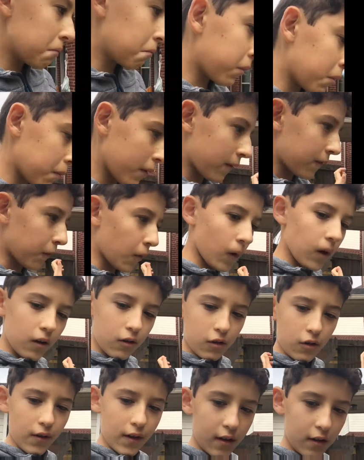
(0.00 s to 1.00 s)
but before it
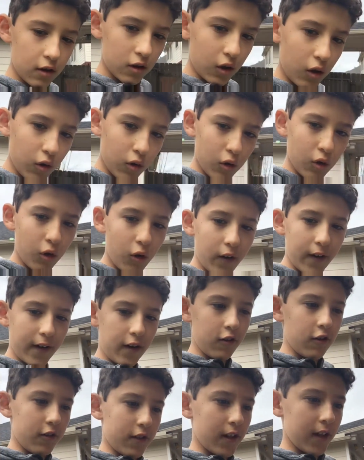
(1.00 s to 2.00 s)
was like so cold
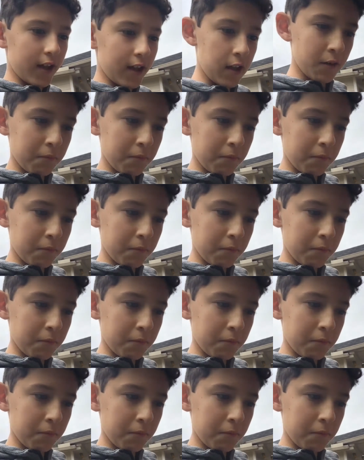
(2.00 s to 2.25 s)
and it was like